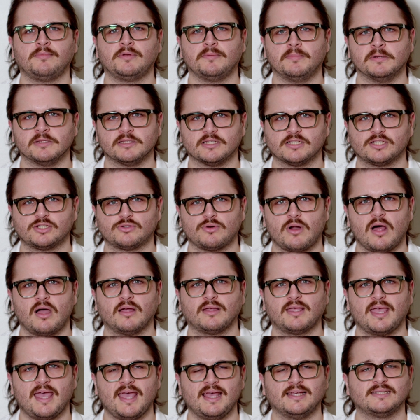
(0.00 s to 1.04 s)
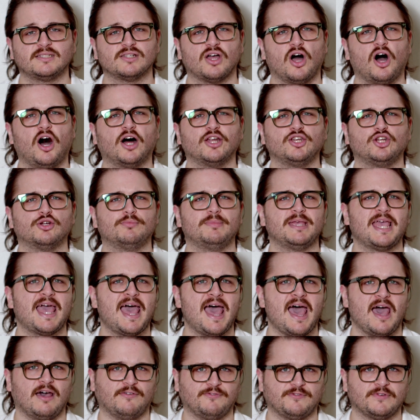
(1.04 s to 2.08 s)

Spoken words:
to build a strong case on your behalf.